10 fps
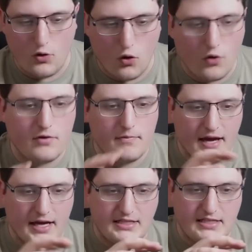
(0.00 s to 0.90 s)

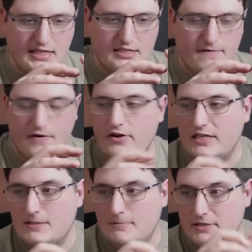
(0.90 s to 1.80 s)
Auramite is a very
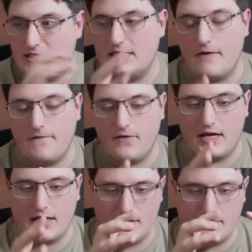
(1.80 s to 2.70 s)

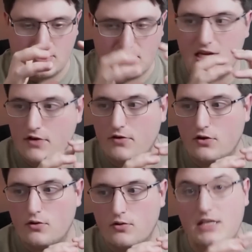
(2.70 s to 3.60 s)
specific
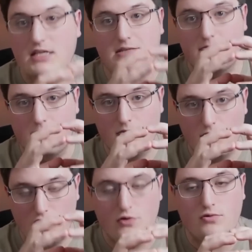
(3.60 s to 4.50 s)
material that is
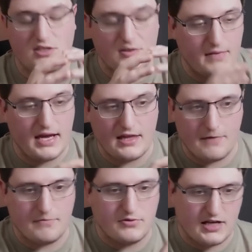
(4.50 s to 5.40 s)
used to make the
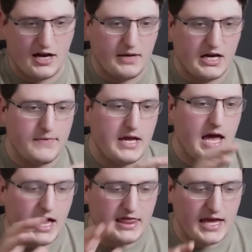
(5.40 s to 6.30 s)
Emperor's armor.
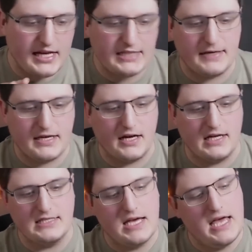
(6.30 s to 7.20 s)
And that is
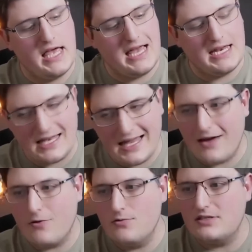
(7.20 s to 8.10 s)
because it
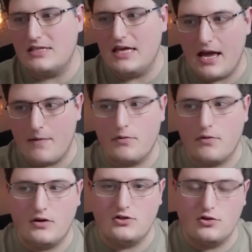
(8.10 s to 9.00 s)
allows the
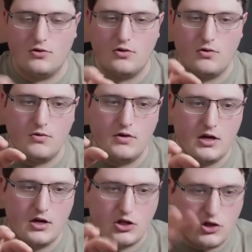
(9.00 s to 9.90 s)
Emperor to
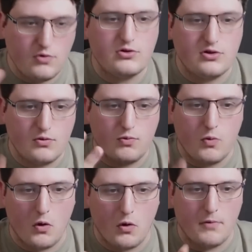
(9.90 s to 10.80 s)
use the
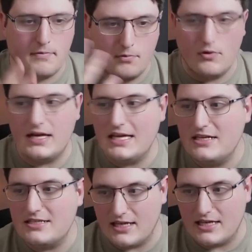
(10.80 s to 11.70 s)
warp more
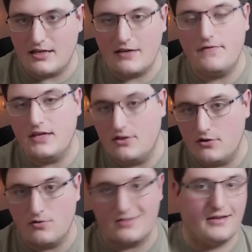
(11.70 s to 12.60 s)
easily than if he
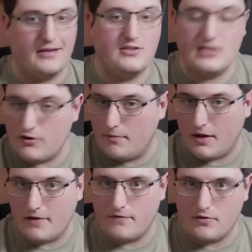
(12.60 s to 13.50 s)
used like
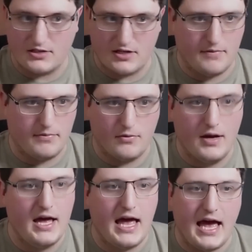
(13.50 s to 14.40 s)
ceramite, for
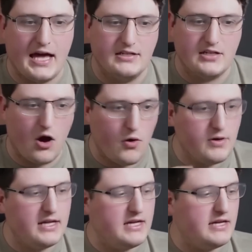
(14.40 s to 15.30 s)
example. And
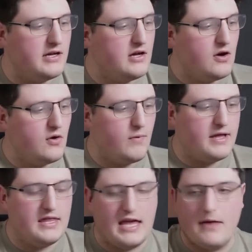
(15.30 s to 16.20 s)
only
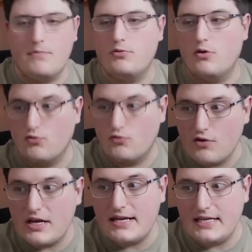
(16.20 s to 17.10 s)
when the Emperor
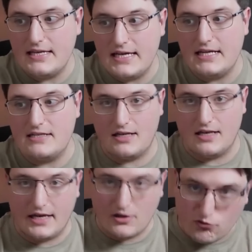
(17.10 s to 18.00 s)
really needs to
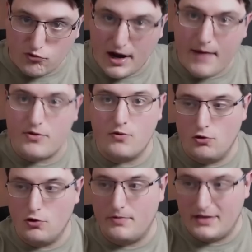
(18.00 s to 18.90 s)
like grab the
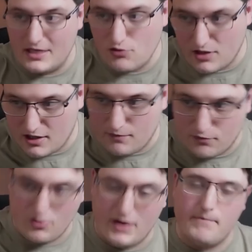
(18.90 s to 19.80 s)
warp and literally kind of
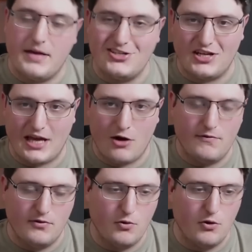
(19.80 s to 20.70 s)
rip magic out
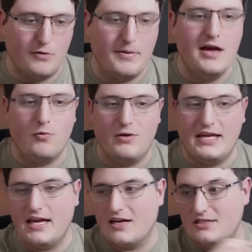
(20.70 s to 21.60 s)
of the warp would
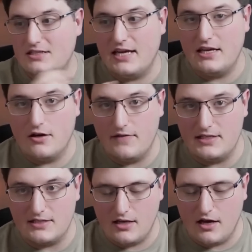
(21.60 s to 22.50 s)
he actually take off
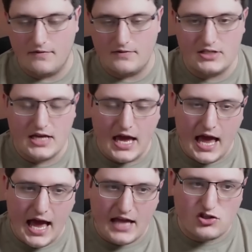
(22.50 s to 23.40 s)
his gloves.
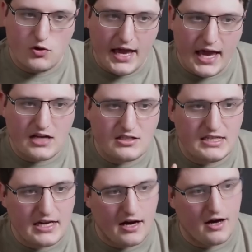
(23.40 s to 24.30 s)
And so I
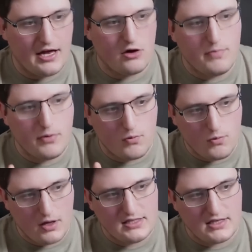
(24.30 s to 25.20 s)
actually can't help but
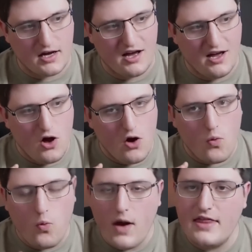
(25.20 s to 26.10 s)
wonder
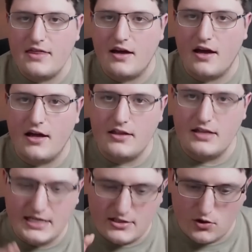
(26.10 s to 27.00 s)
whether
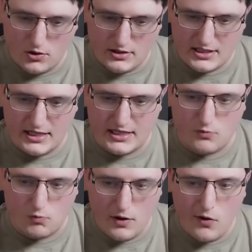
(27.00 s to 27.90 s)
these
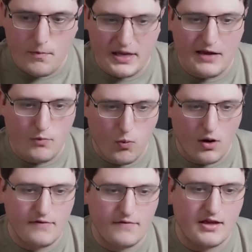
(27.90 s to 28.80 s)
gauntlets will be
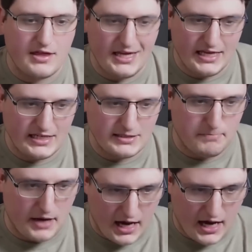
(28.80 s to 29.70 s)
one of the things
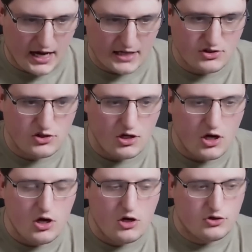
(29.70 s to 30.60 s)
passed
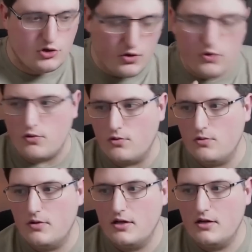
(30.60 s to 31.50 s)

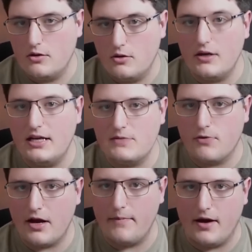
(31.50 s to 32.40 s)
to Loyalist
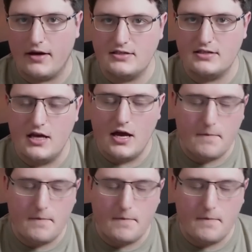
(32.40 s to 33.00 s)
Primarchs.